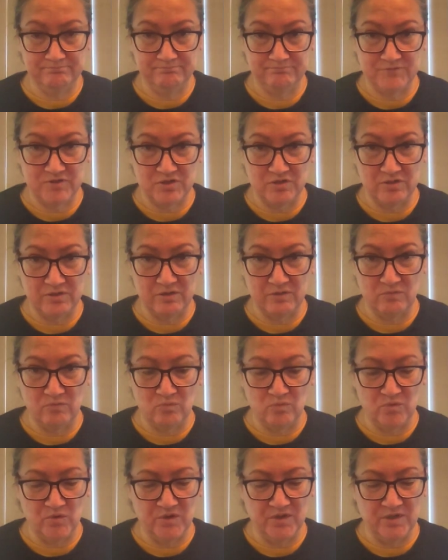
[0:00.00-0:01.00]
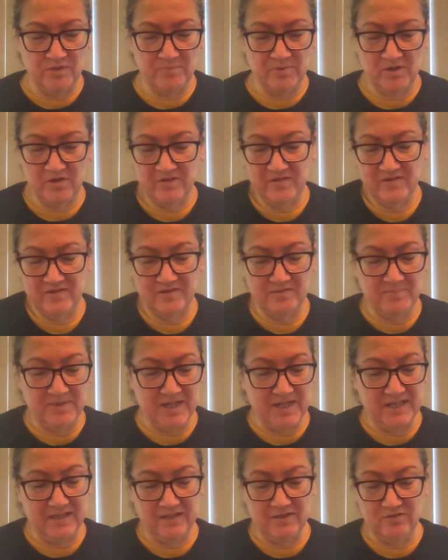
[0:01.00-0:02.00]
student would
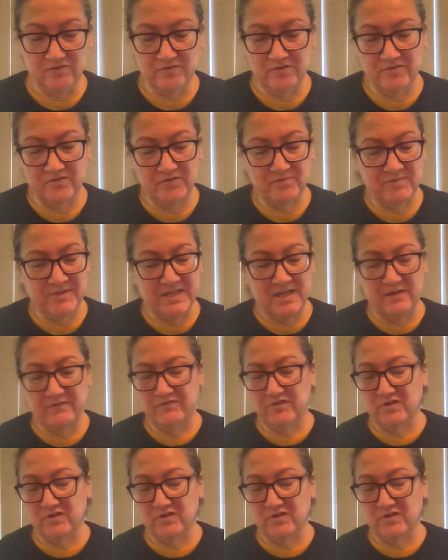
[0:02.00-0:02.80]
participate in drills without